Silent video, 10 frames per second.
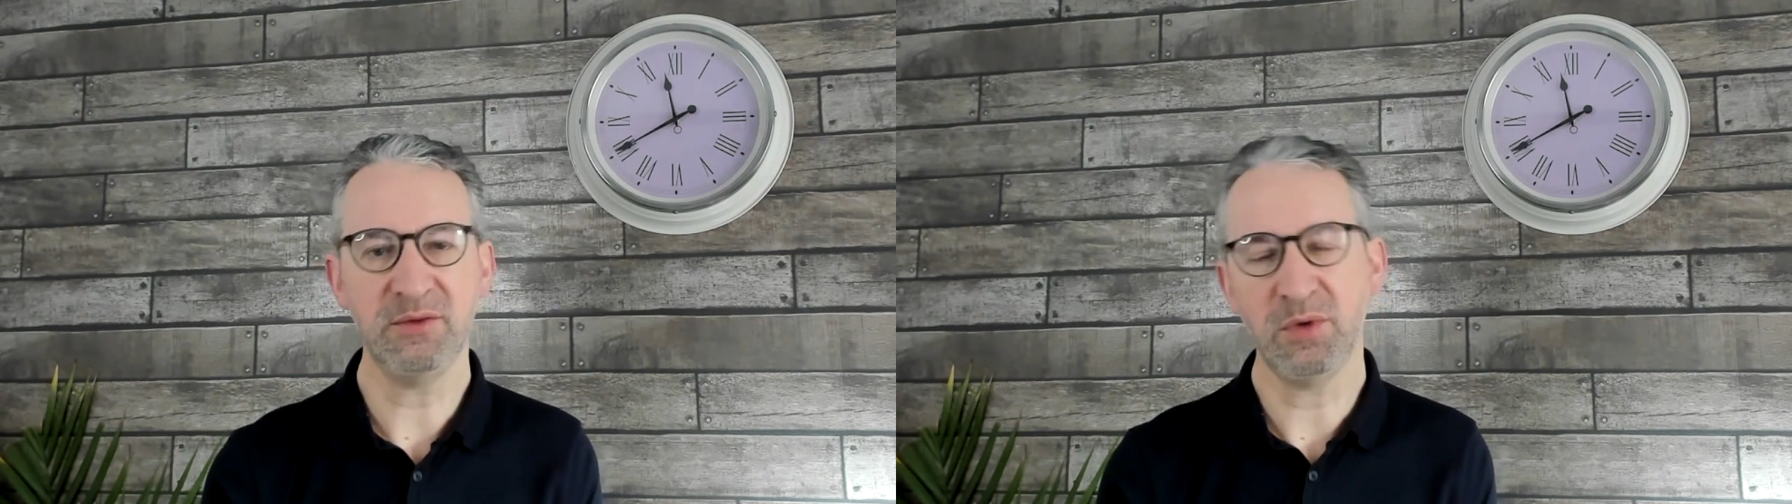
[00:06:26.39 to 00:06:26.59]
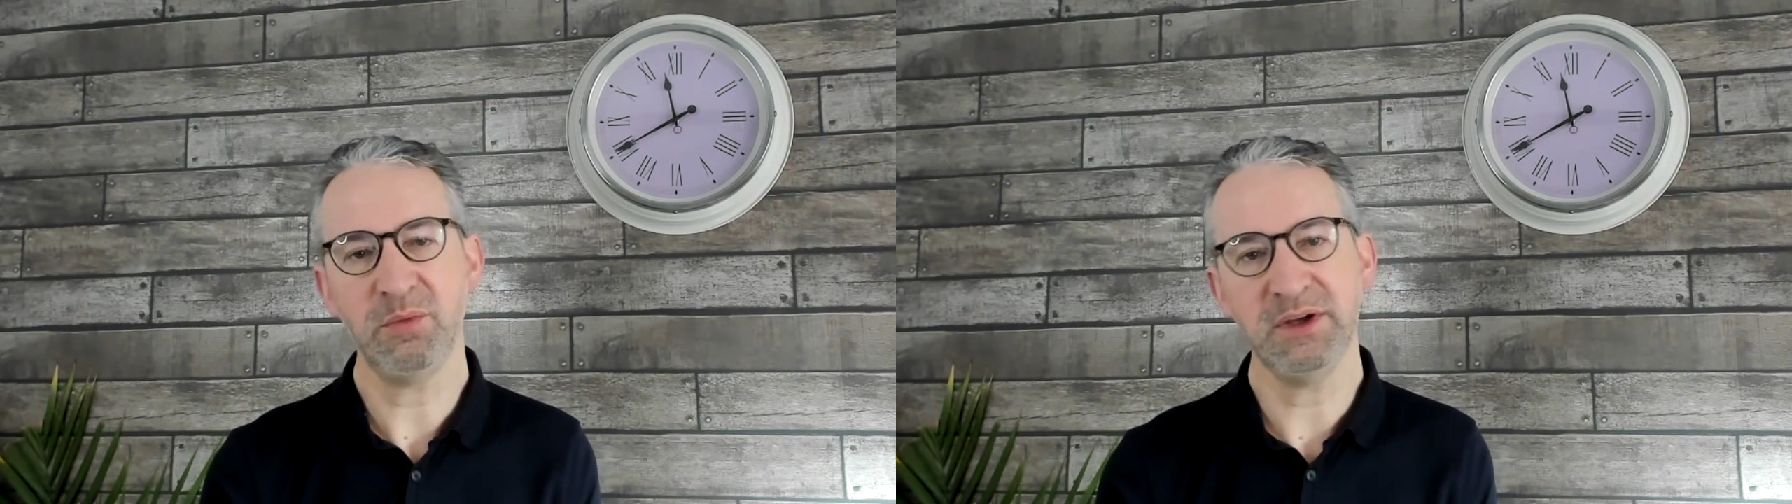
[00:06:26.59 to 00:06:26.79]

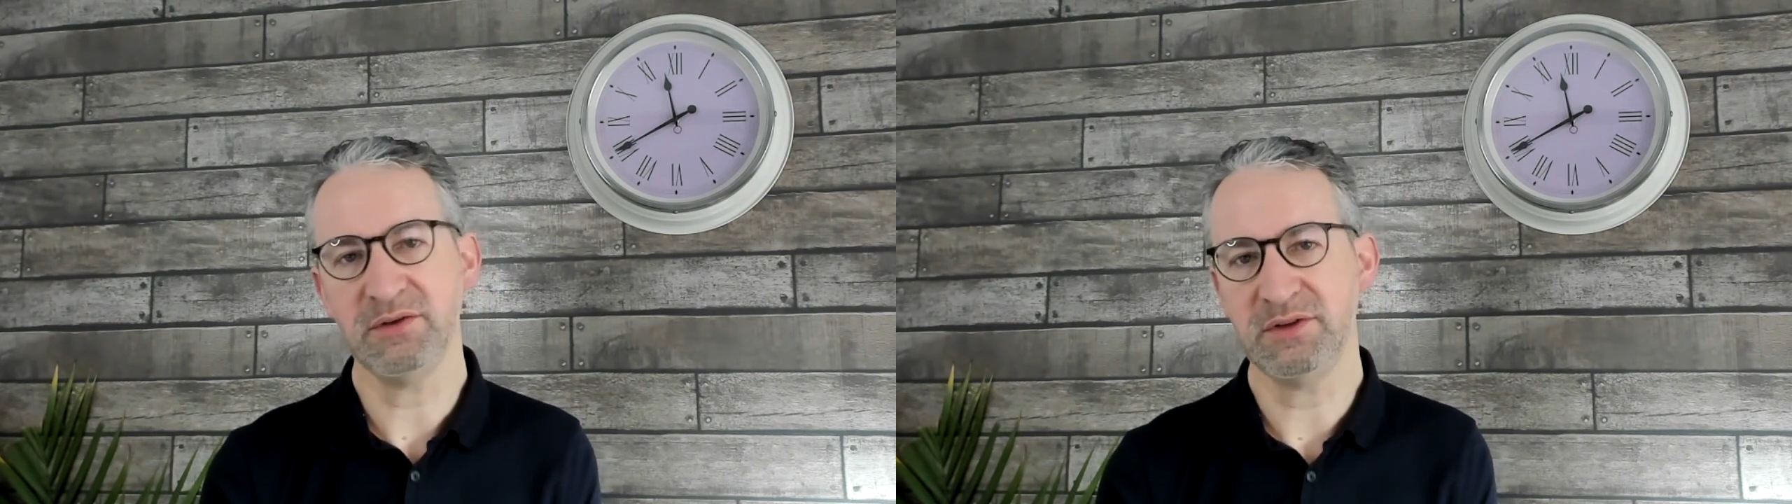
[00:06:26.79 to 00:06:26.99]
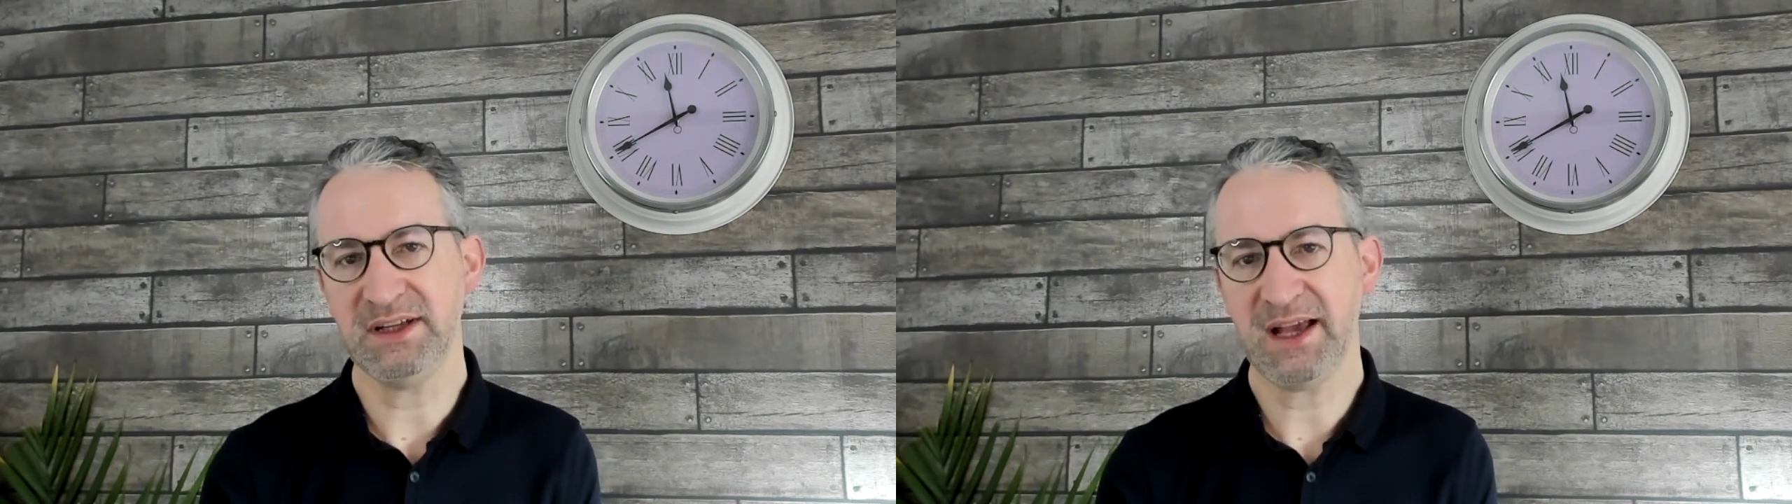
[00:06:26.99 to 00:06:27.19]
what we
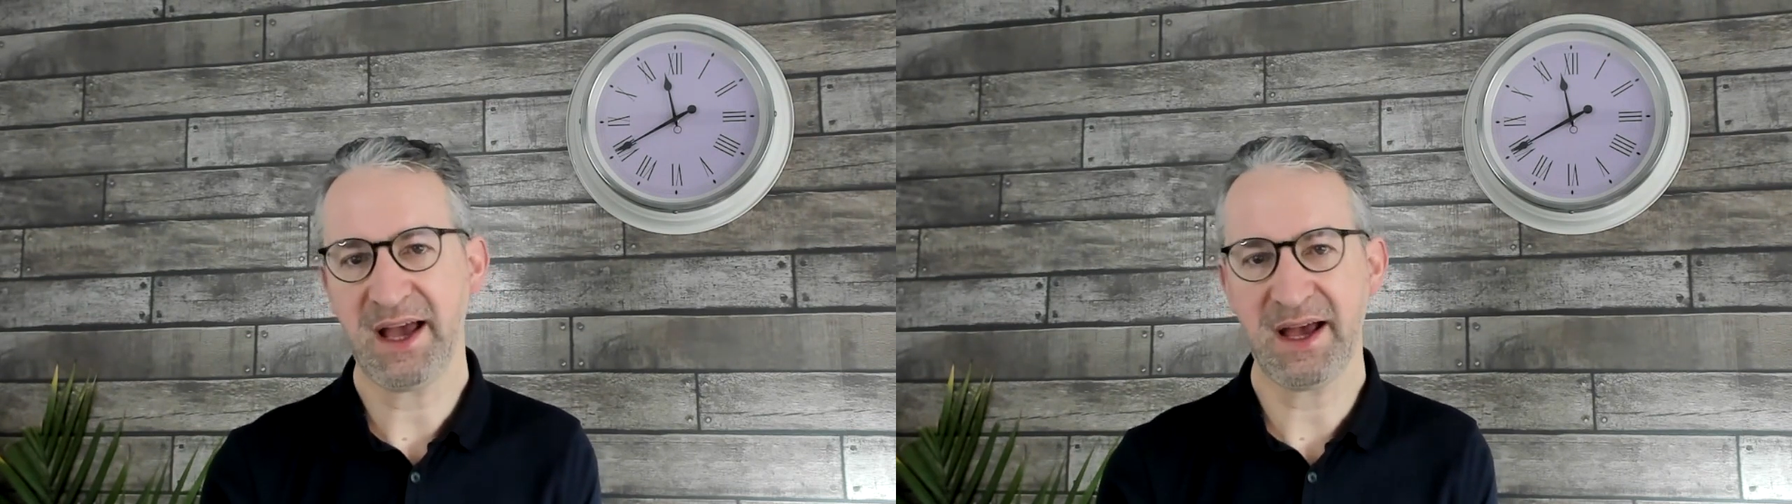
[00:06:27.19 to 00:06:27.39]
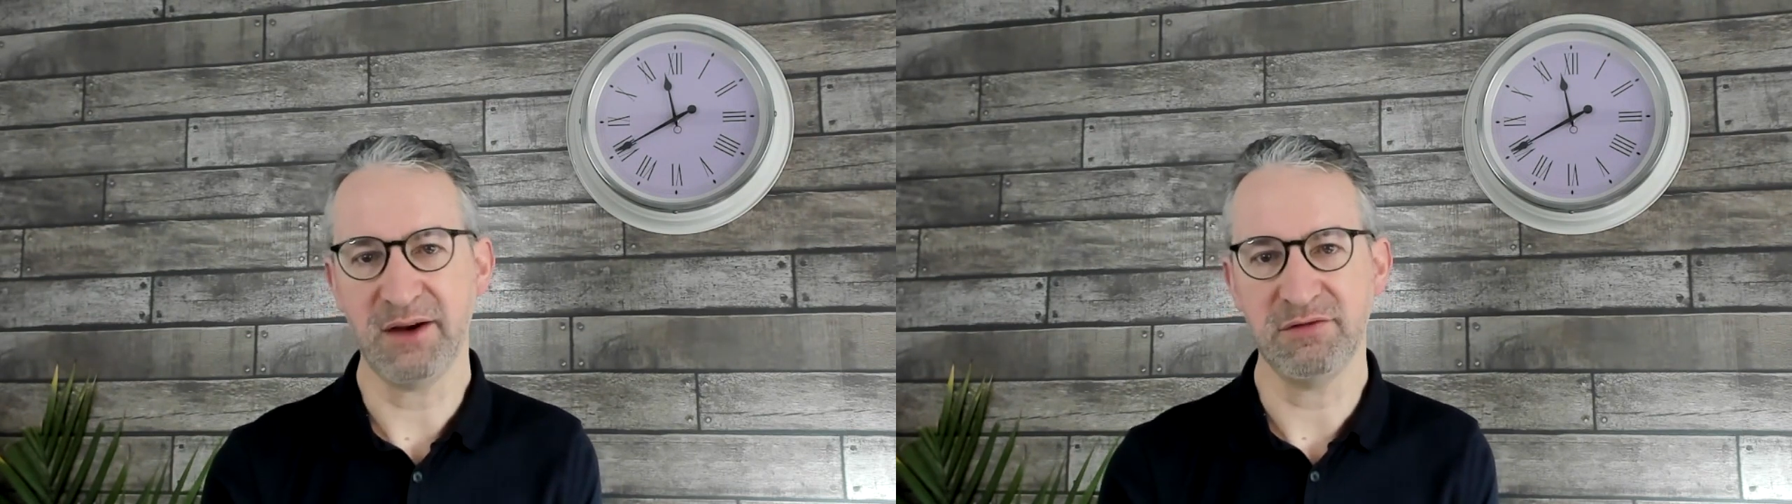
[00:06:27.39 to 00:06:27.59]
already
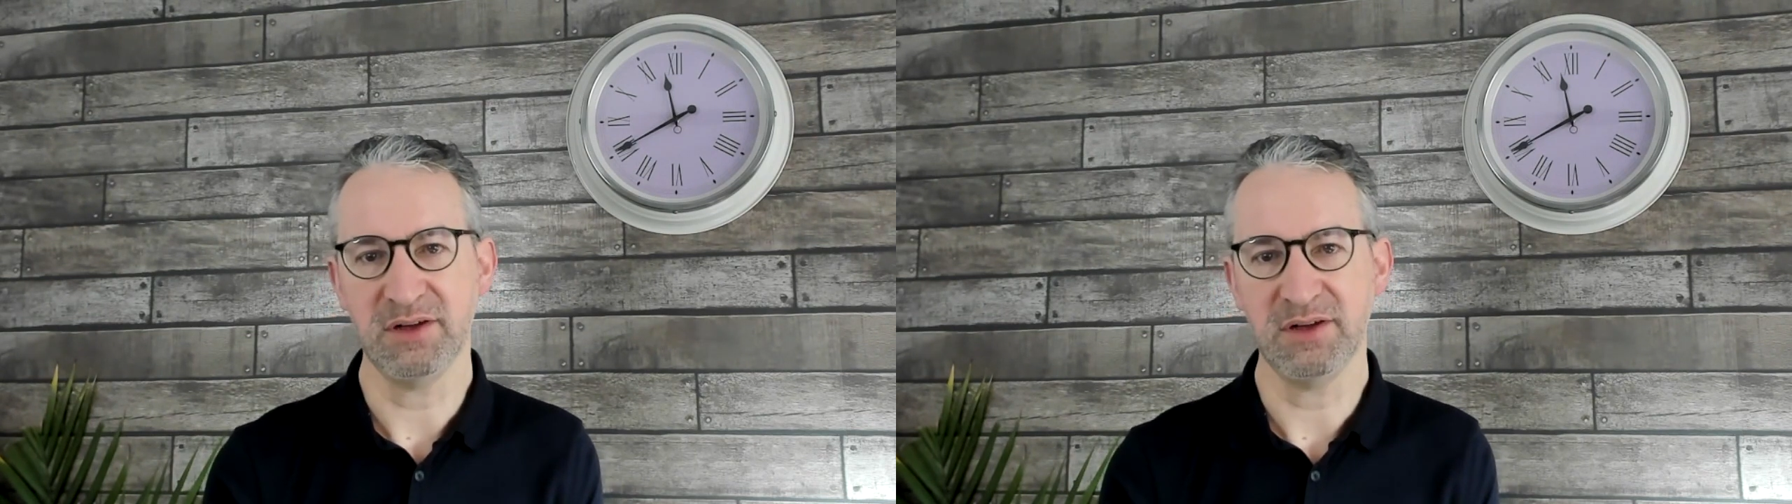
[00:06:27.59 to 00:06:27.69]
have.